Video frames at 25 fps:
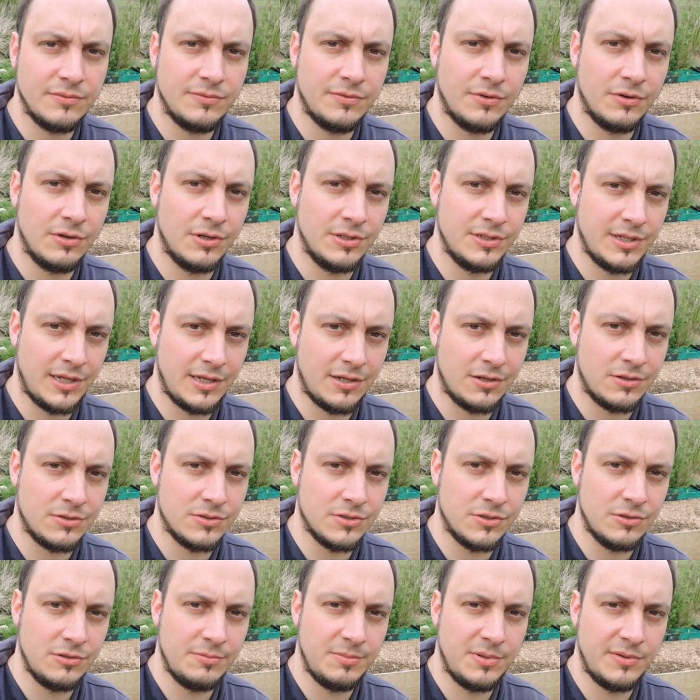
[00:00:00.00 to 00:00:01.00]
for a day or
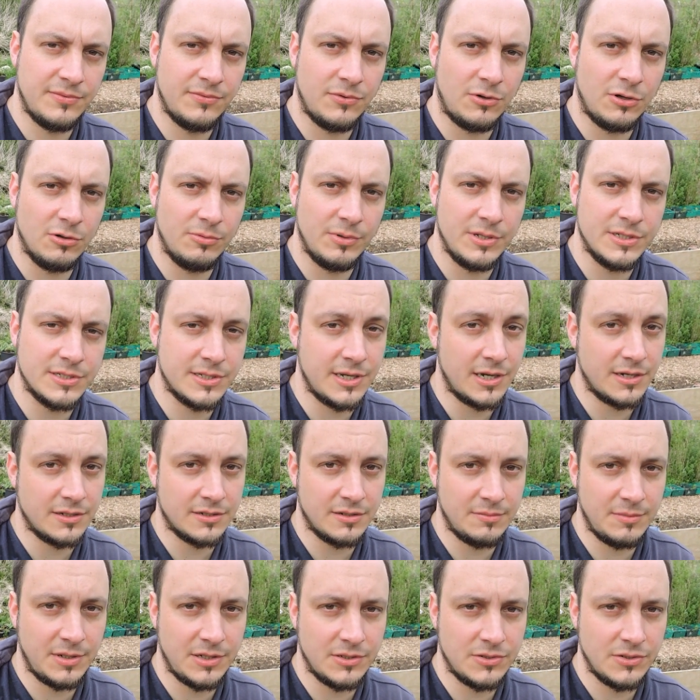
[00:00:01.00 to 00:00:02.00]
two before we stick
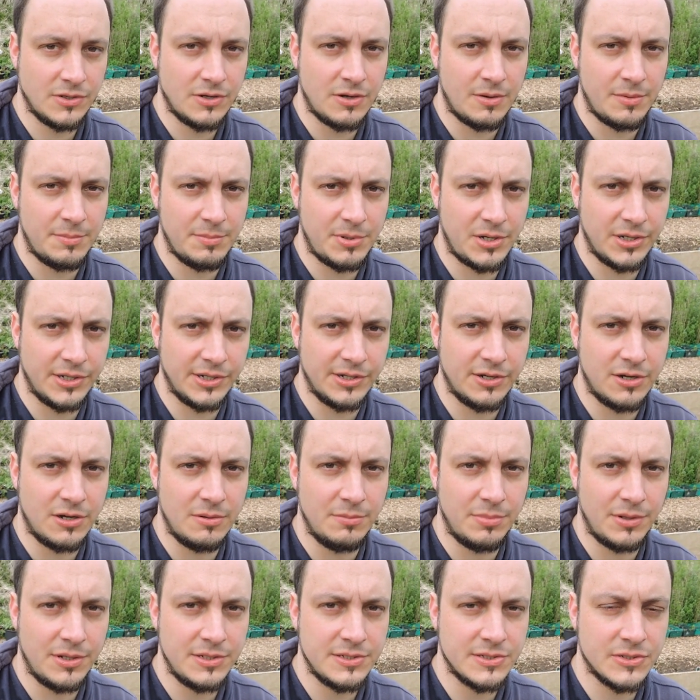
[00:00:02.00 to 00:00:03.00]
them into potting
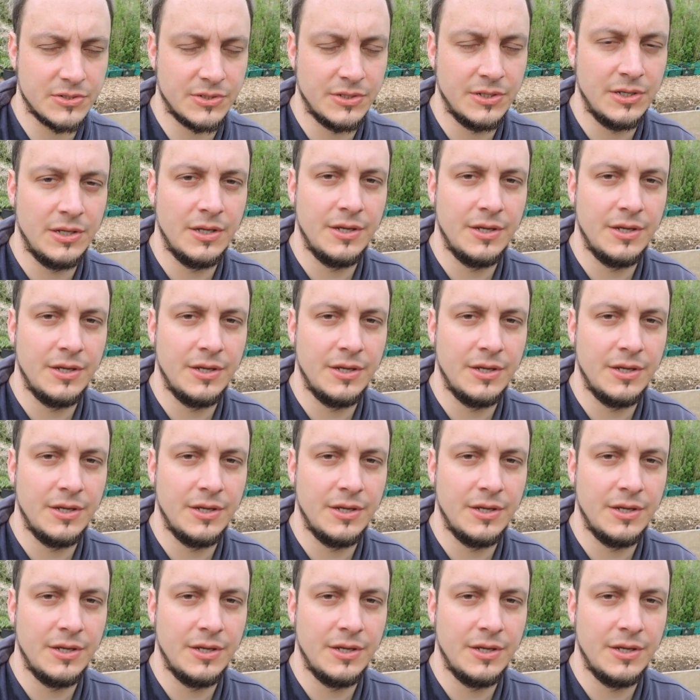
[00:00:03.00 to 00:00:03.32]
compost,